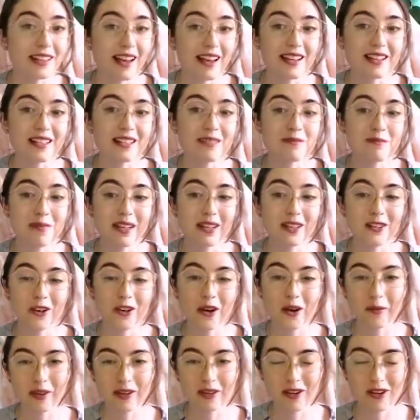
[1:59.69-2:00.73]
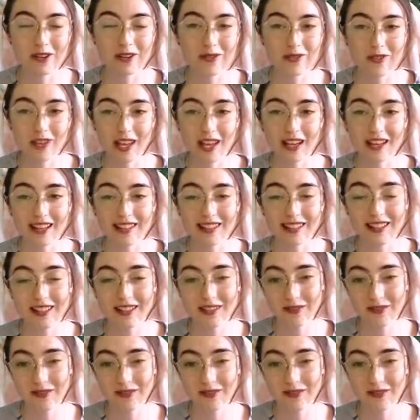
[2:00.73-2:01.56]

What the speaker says: I didn't make a dream address for that because I didn't